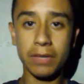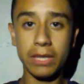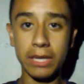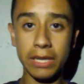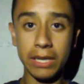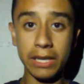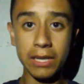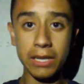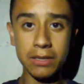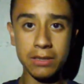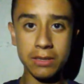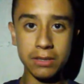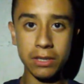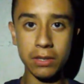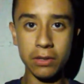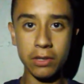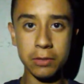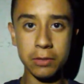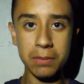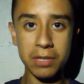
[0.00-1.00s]
it is,
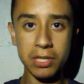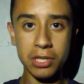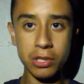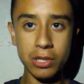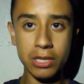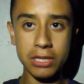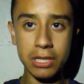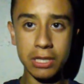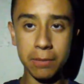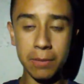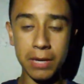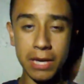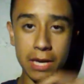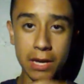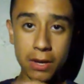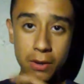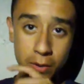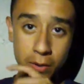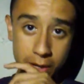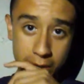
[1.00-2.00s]
it's been stressing me
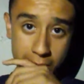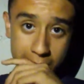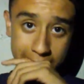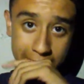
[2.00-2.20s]
out.